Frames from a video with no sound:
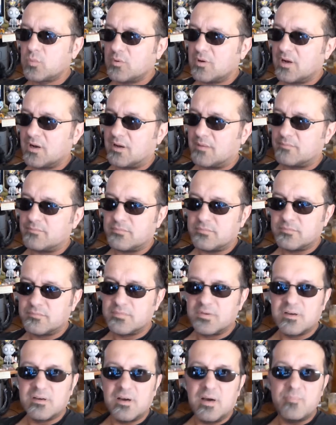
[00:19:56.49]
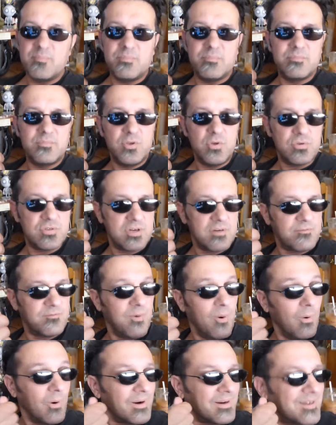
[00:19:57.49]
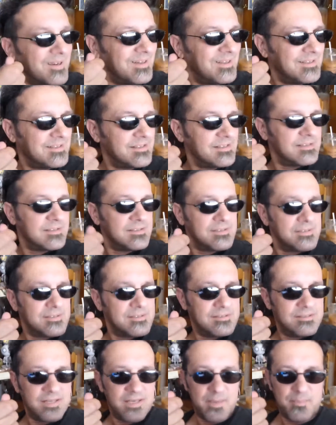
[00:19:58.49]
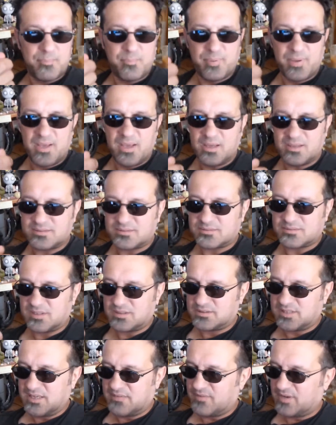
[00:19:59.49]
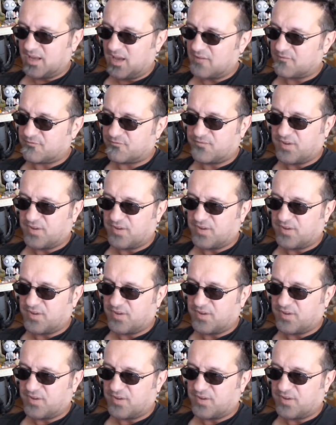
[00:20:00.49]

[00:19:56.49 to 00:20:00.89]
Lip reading: Well, I'm using a fork. And a pig doesn't even have